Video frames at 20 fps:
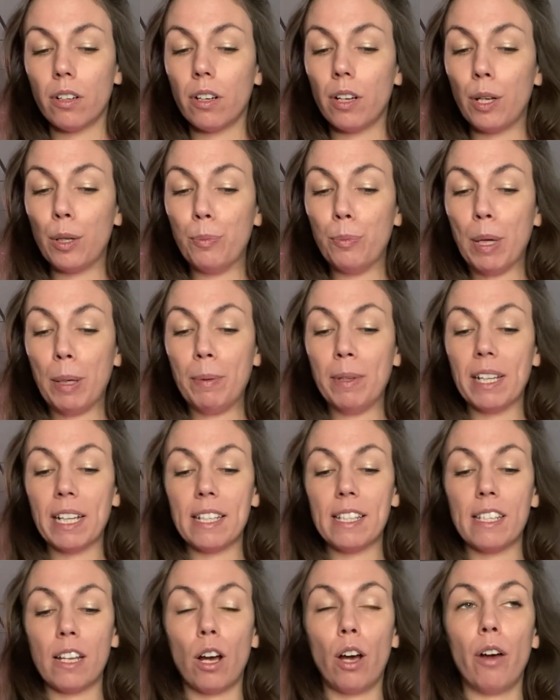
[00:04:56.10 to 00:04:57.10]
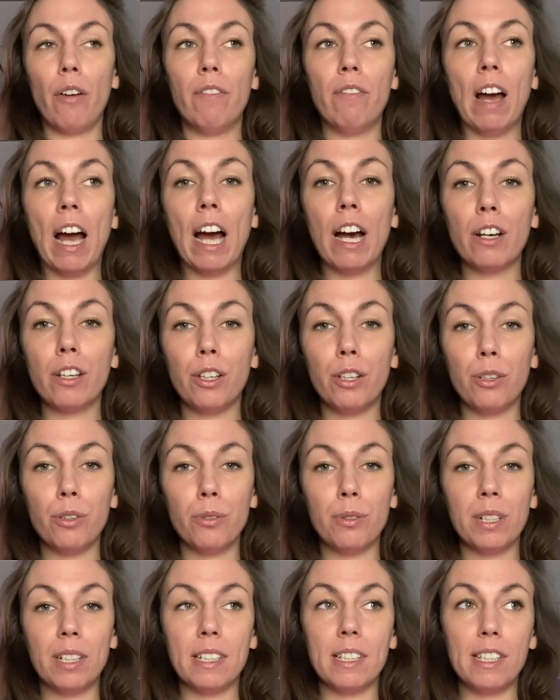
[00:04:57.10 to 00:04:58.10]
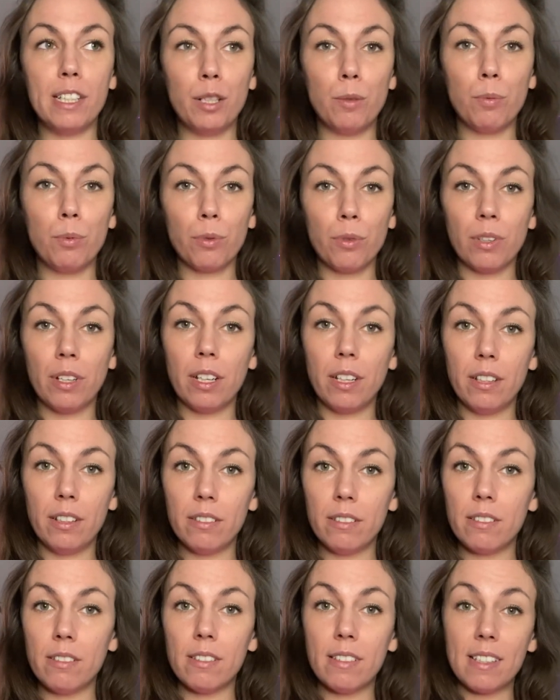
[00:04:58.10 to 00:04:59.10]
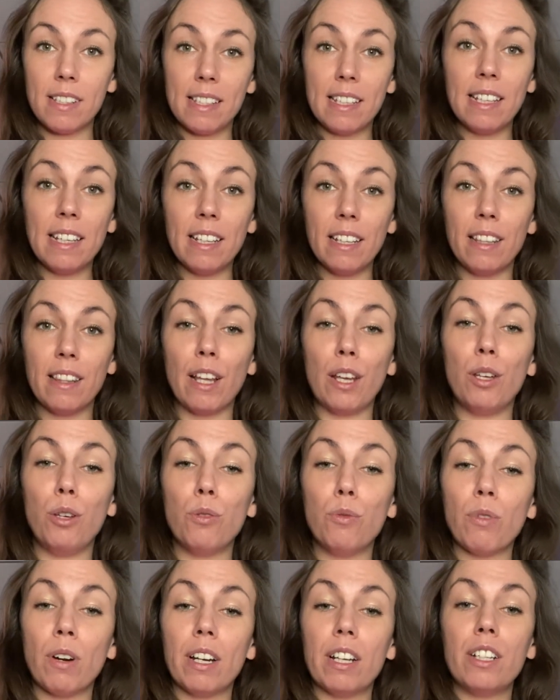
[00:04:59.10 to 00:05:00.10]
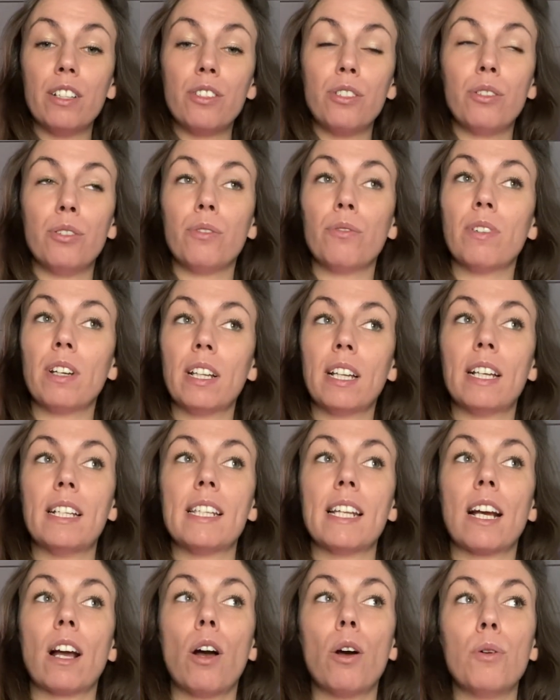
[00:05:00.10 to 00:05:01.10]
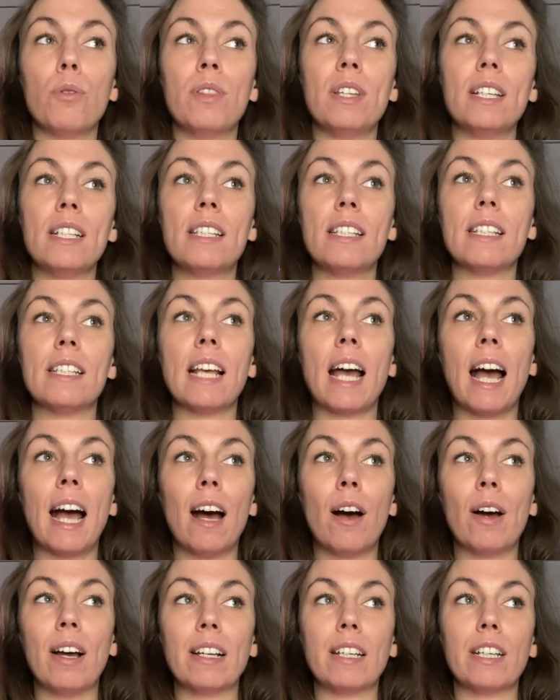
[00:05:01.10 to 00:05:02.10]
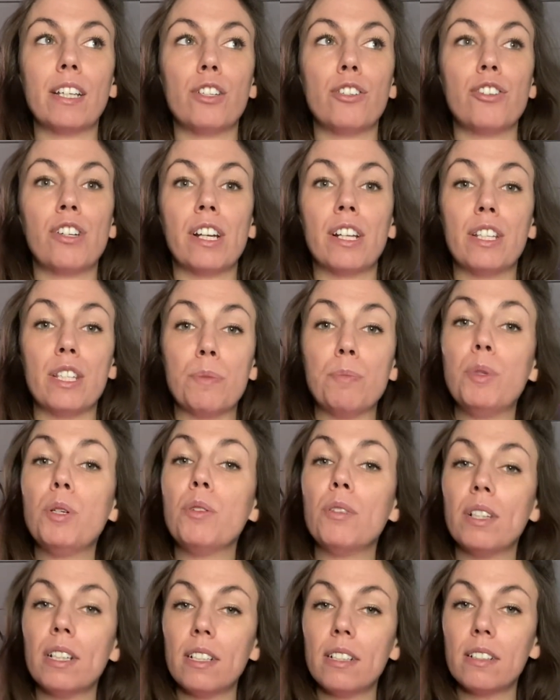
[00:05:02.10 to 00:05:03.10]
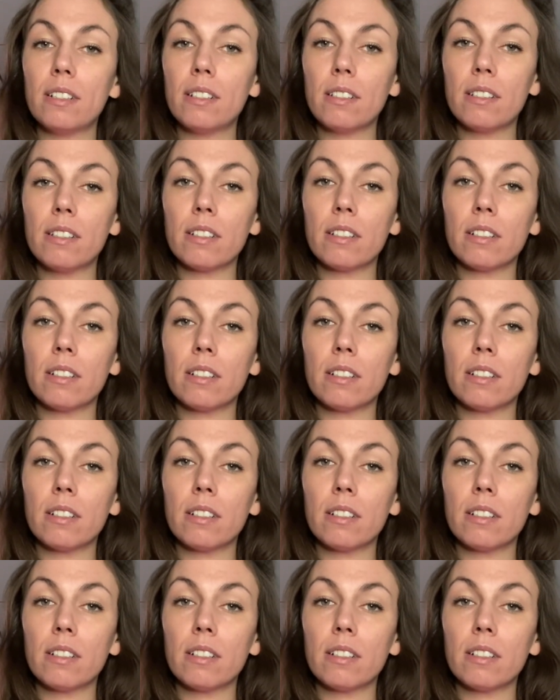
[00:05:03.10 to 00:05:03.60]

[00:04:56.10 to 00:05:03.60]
And maybe that's a value and a deep rooted seed that you run into and realize, like, oh, this is how I can transmute this.